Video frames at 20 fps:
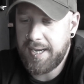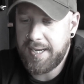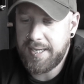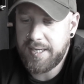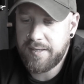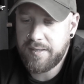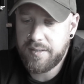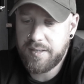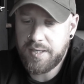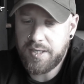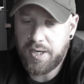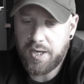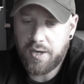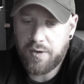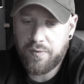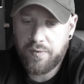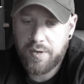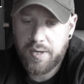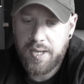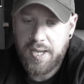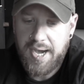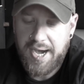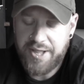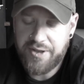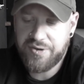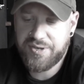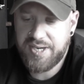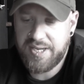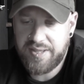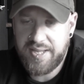mean, I
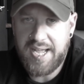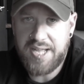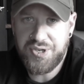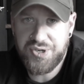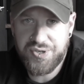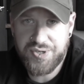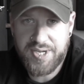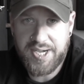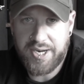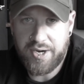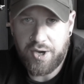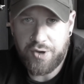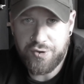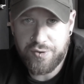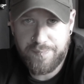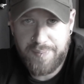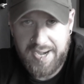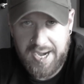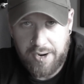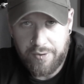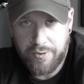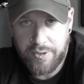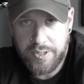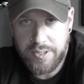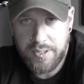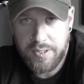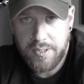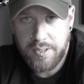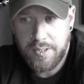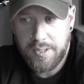understand the engine's kind of underpowered,